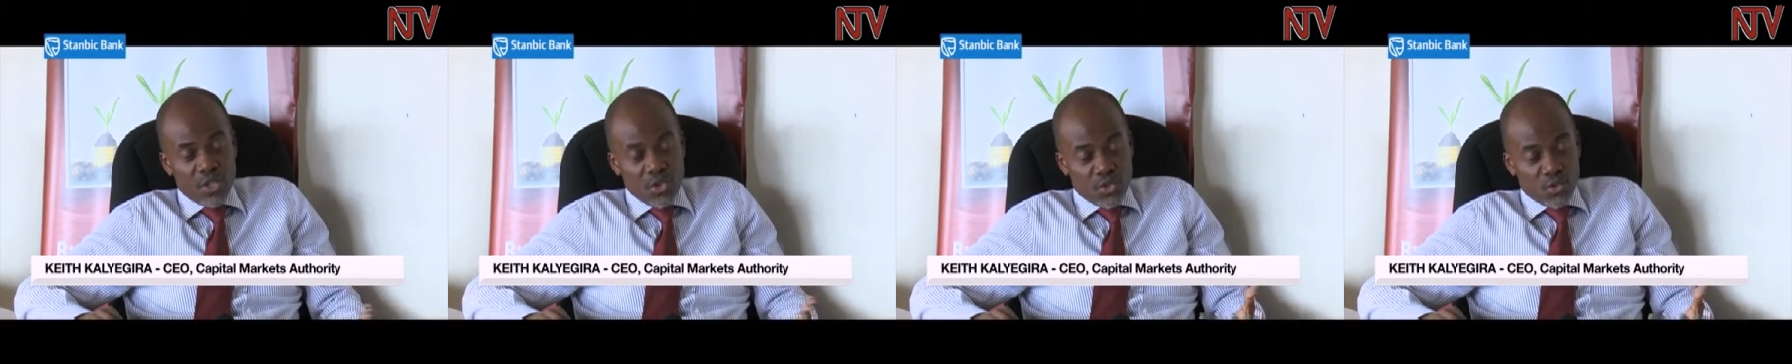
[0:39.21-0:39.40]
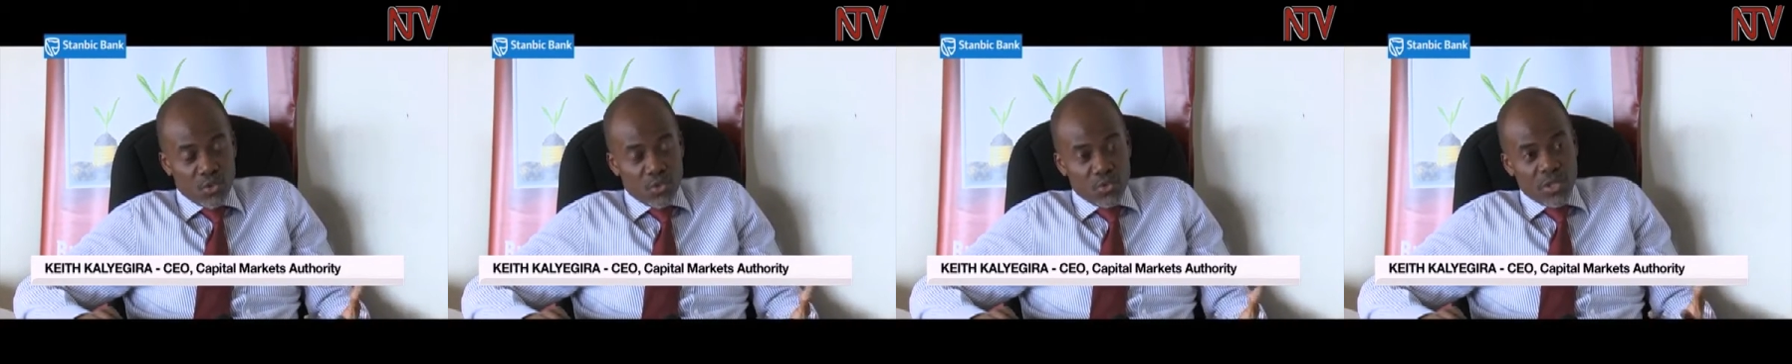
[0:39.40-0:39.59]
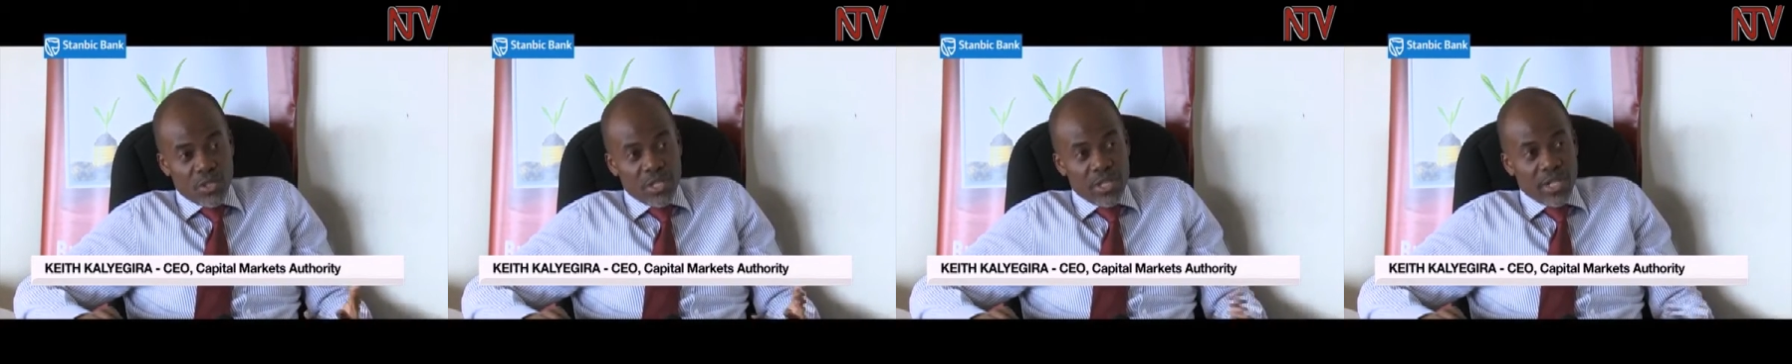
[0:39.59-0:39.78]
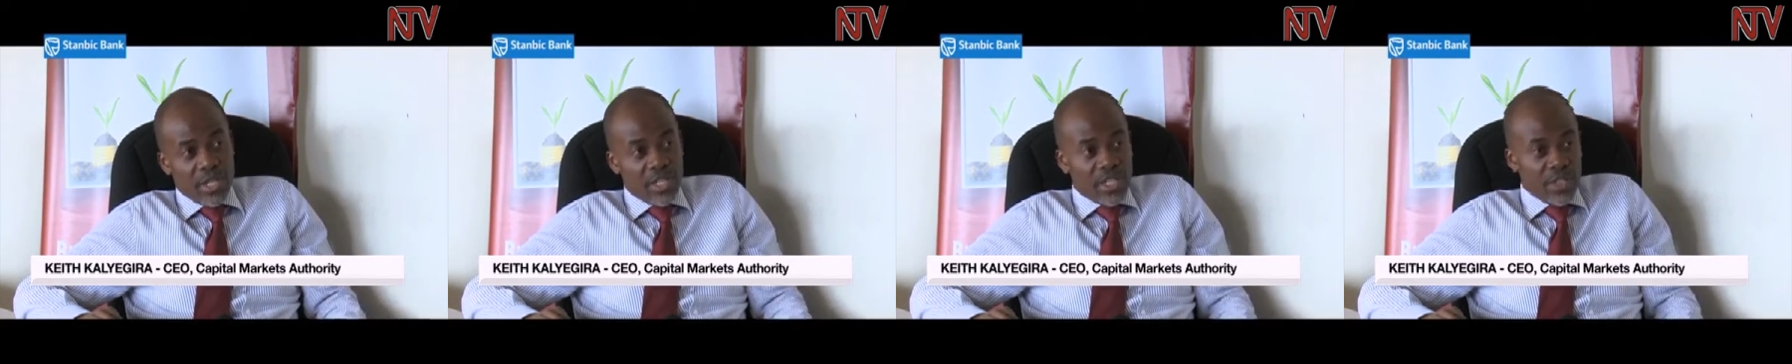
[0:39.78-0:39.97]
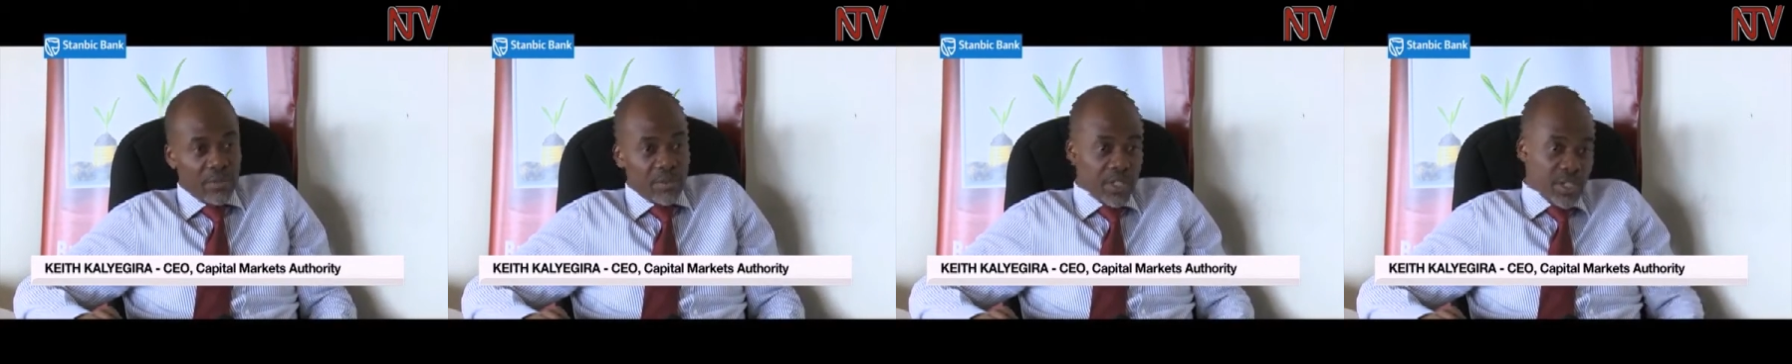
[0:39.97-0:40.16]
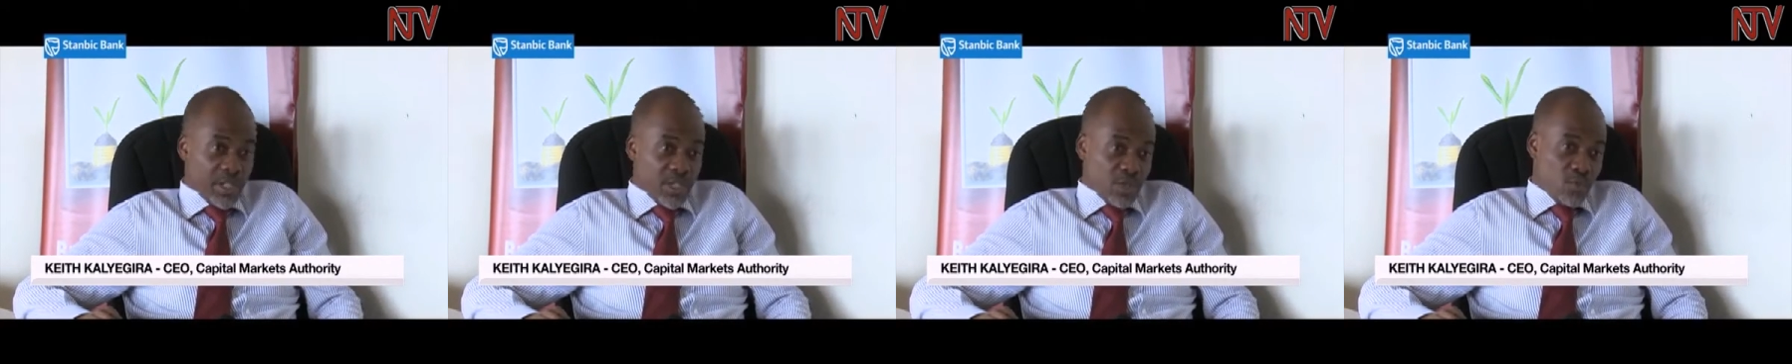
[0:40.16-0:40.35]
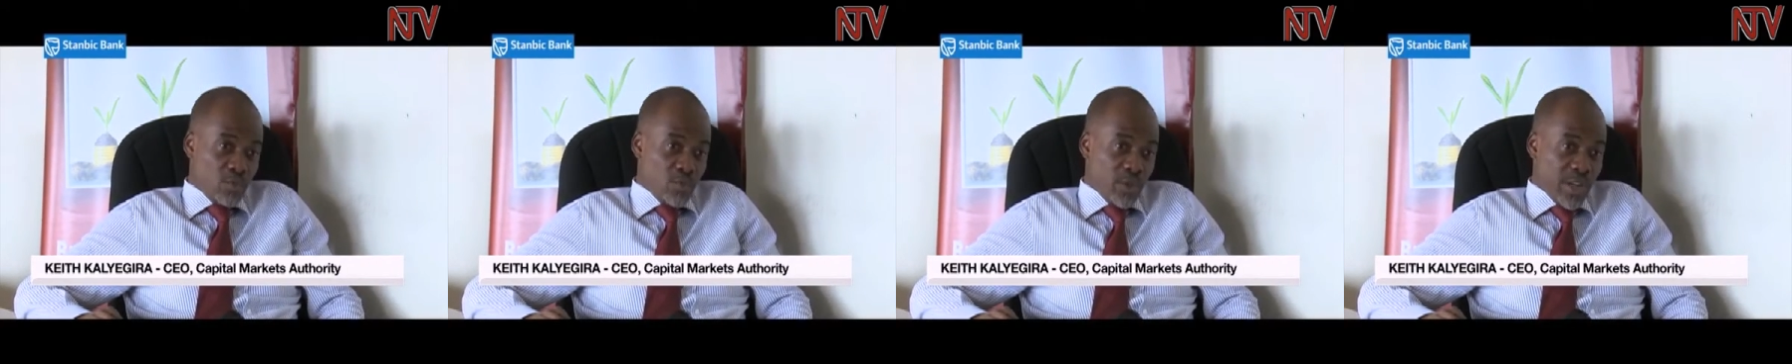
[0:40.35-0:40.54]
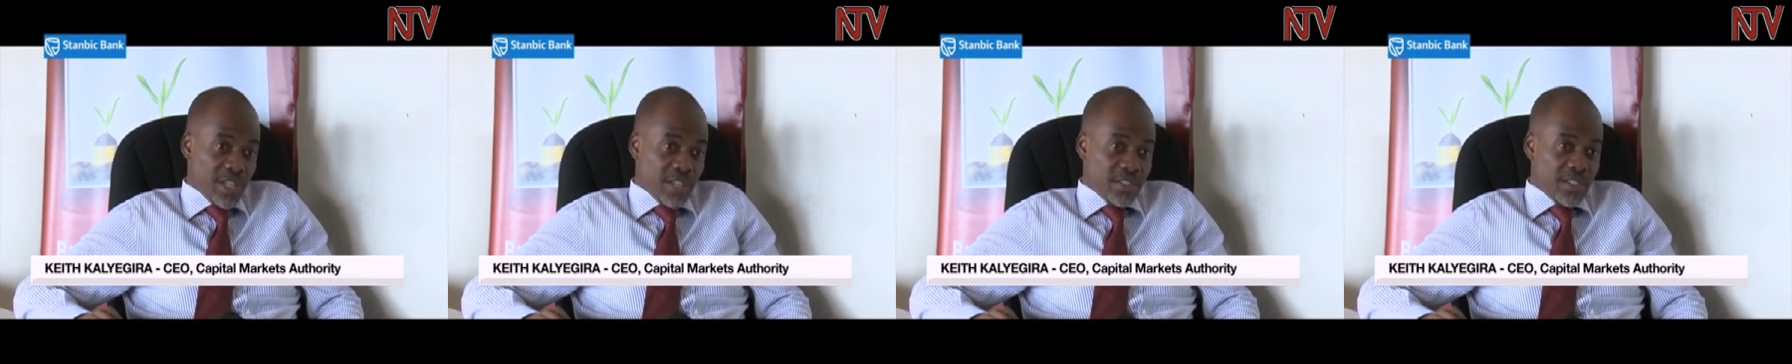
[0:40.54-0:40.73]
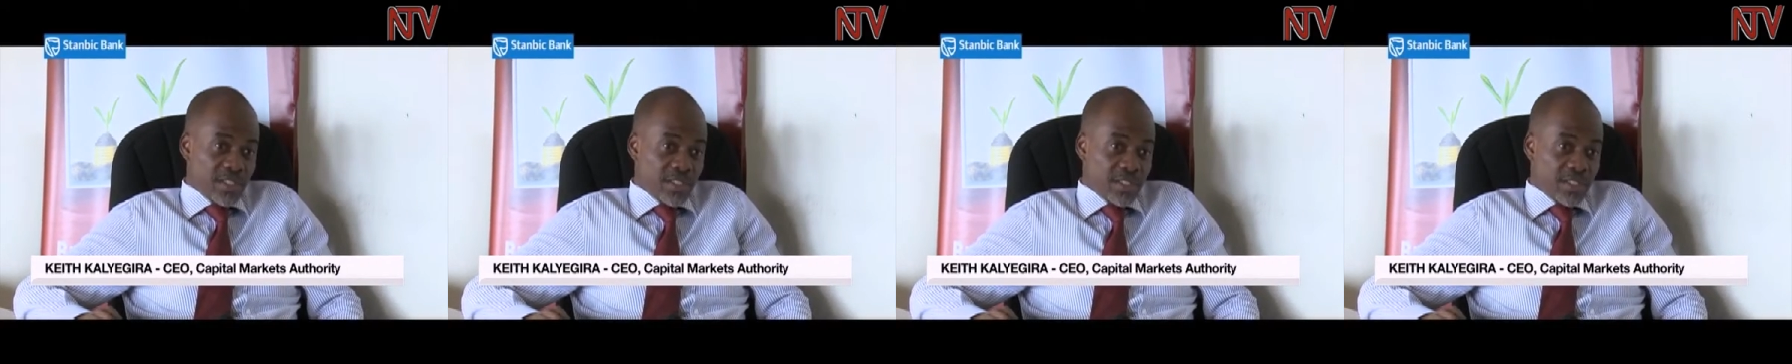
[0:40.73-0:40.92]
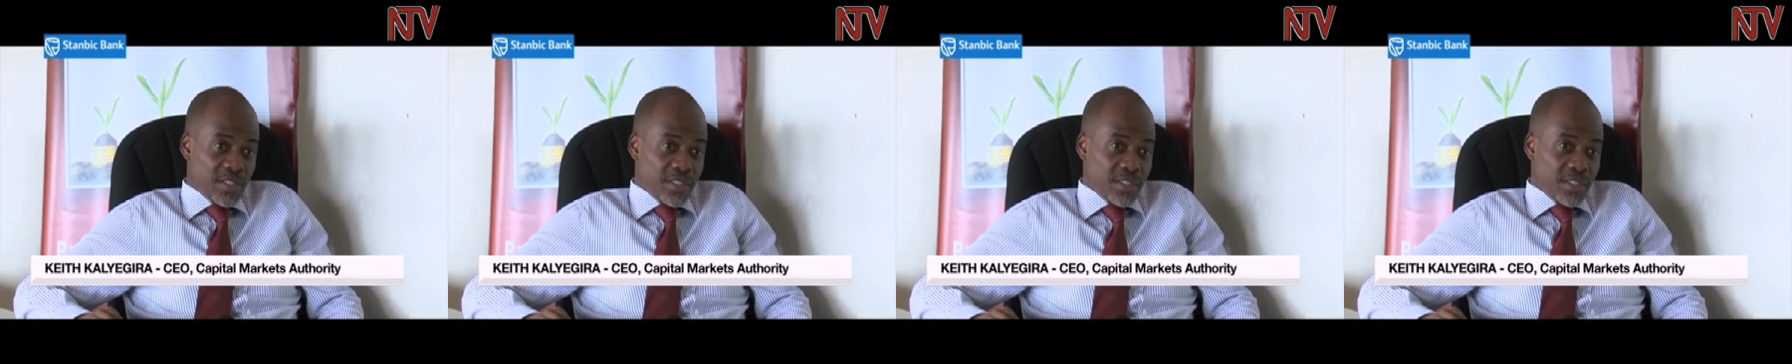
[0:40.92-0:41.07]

to uh, intermediaries whom we license